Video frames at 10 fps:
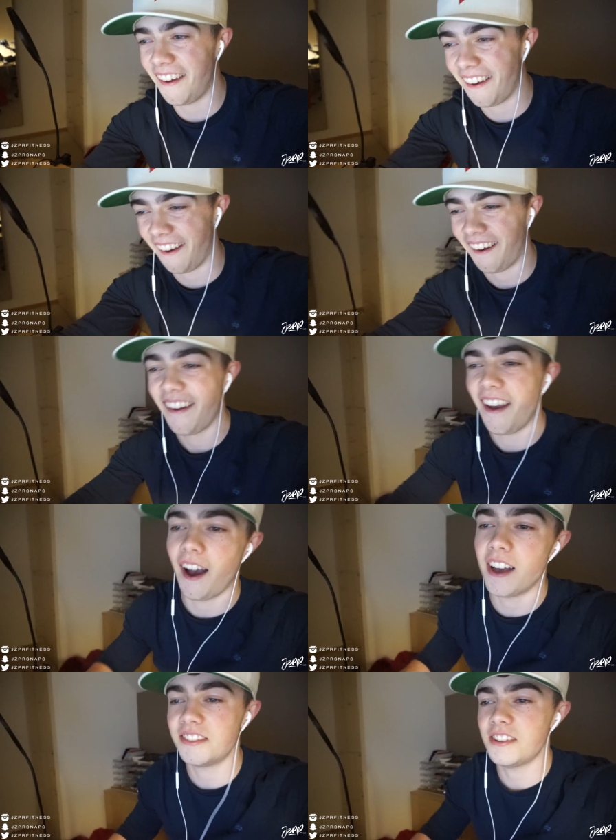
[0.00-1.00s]

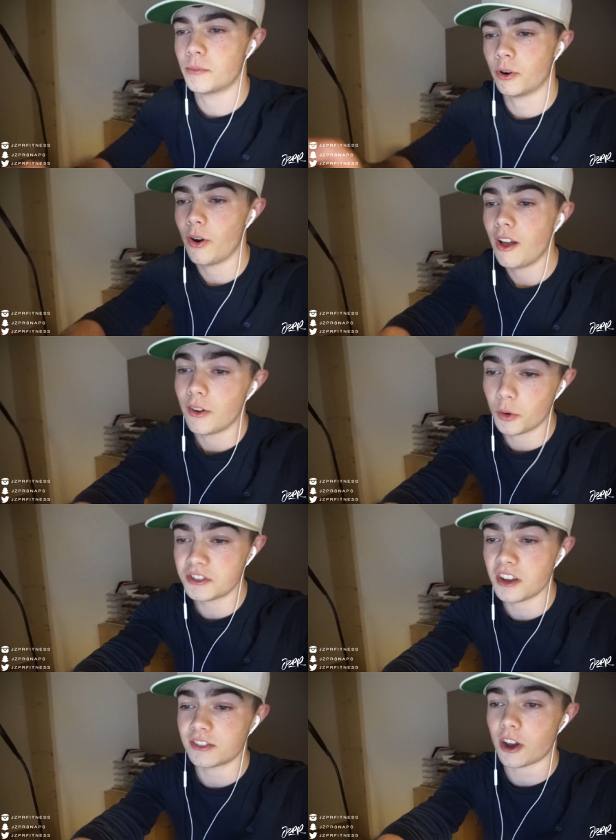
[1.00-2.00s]
I see you, bro. It was
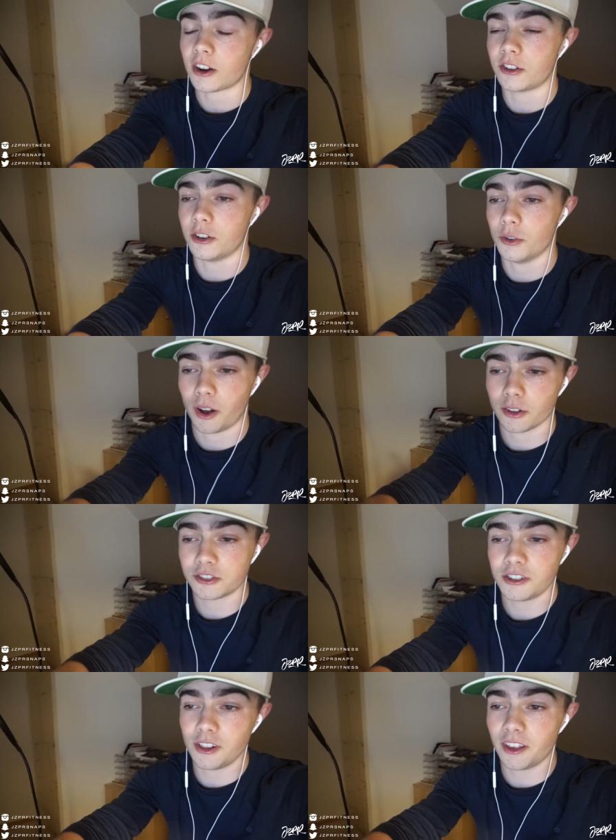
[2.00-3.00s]
nice talking to you. I'll
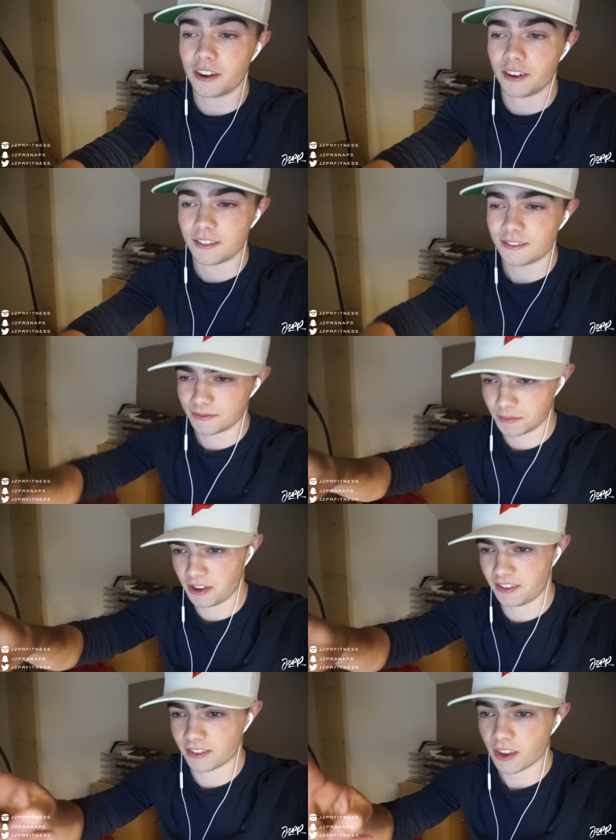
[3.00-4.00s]
see you later.
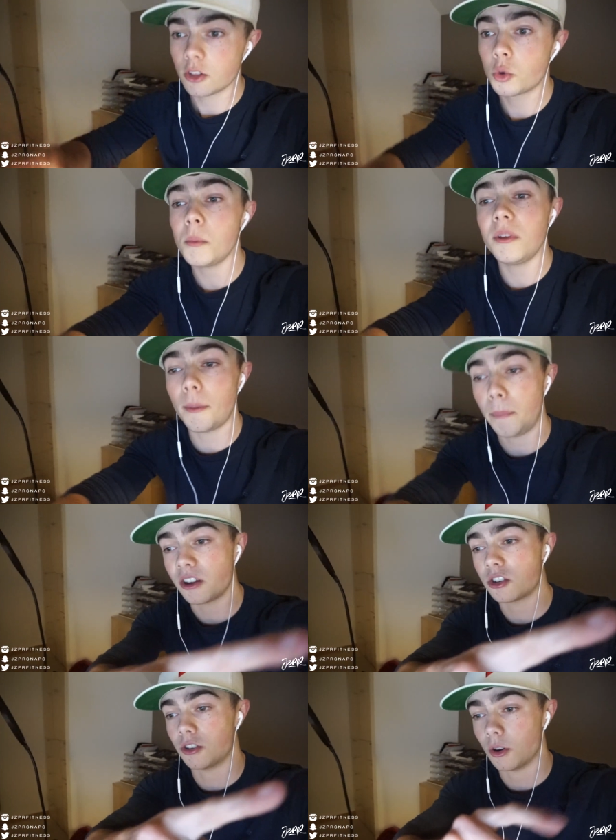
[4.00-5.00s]
Peace. Tweet me that
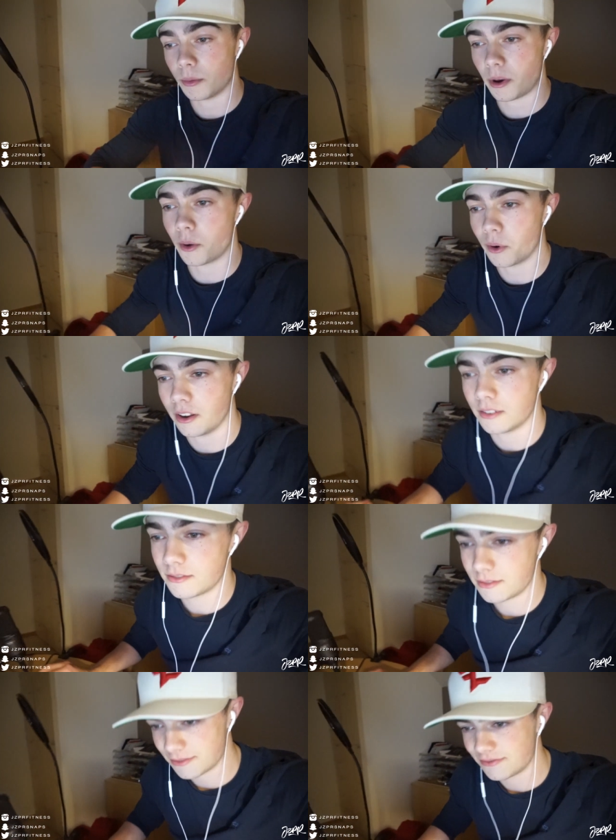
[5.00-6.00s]
picture, though, by the way.
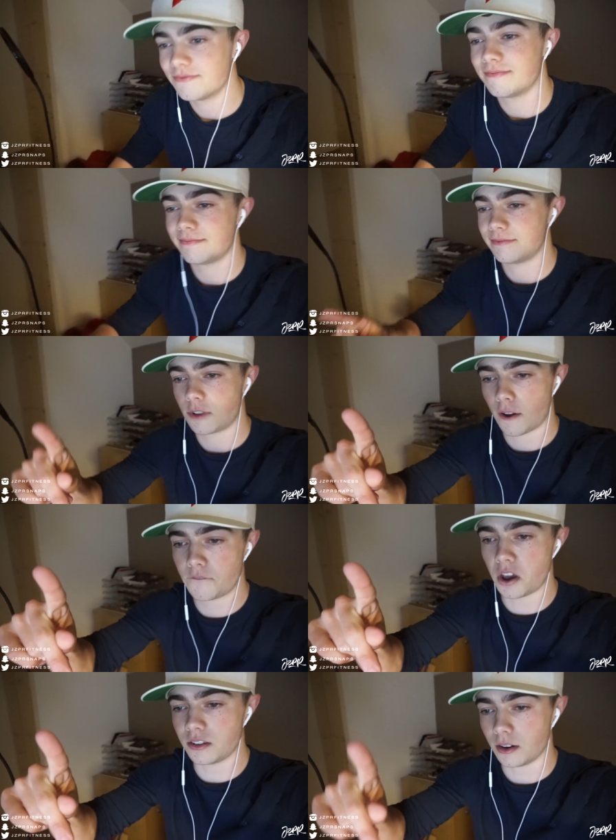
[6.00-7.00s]

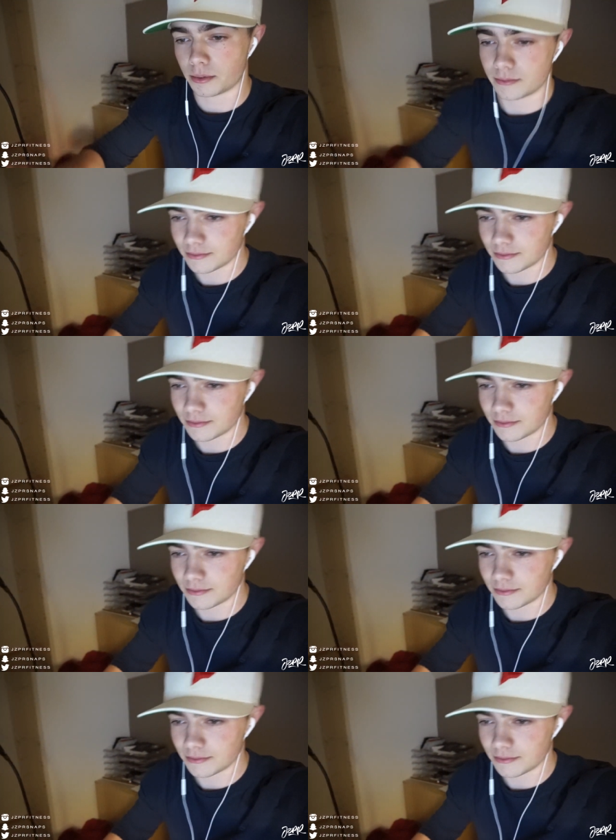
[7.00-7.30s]
Peace up.